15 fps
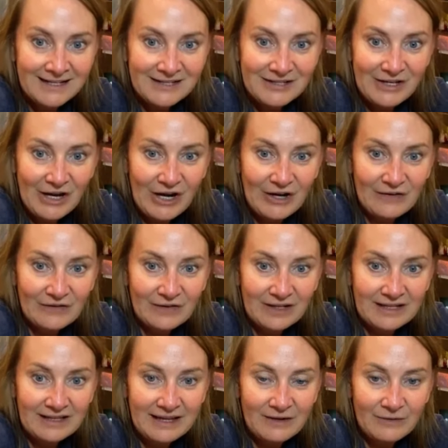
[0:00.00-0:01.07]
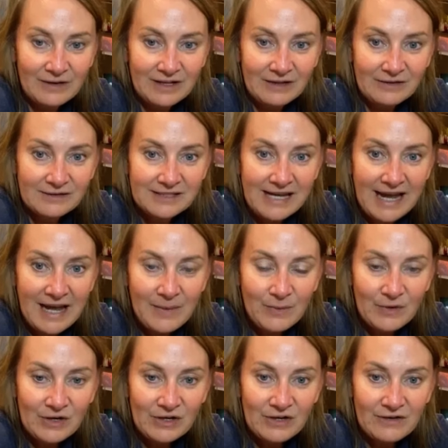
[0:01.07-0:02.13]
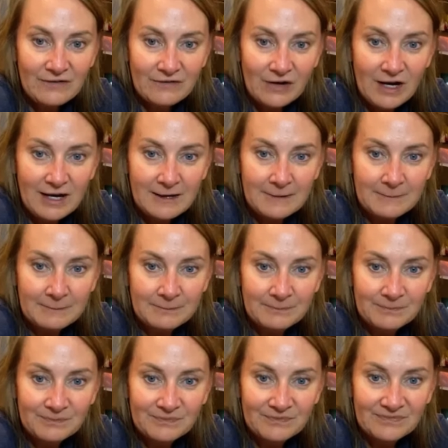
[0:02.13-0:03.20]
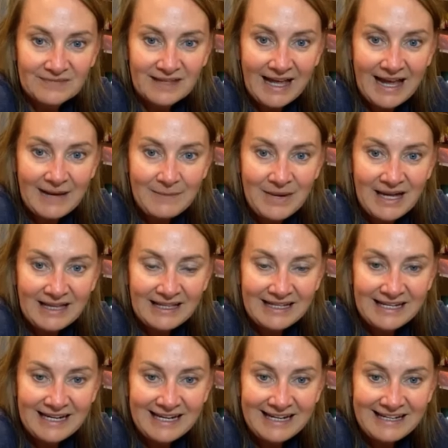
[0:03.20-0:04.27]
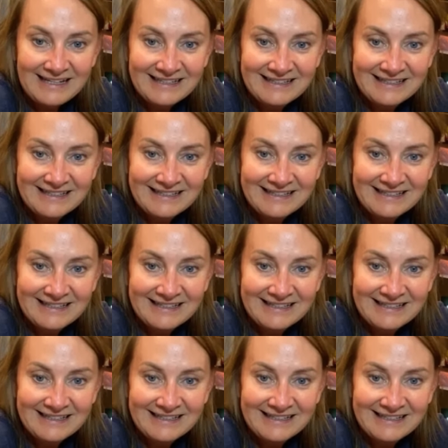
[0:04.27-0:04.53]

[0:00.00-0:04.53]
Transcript: So hopefully they will. Tab, where are you from? Hey, Melody.